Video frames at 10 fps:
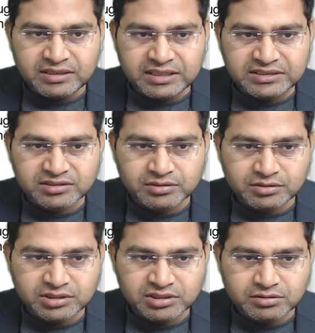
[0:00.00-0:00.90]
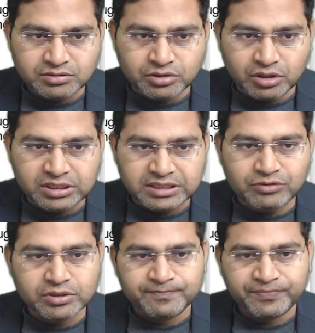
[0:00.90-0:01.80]
Let's just dot it
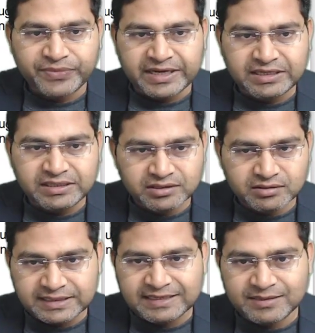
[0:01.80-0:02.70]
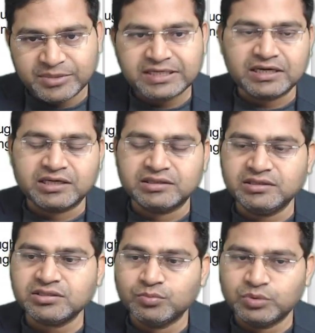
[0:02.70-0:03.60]
out and eliminate
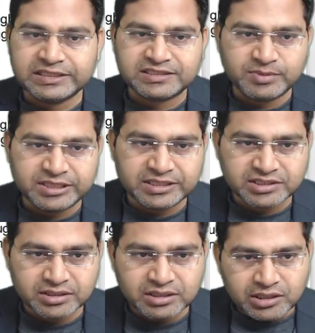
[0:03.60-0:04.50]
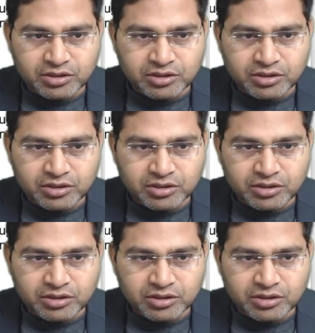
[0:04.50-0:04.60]
others with explanation.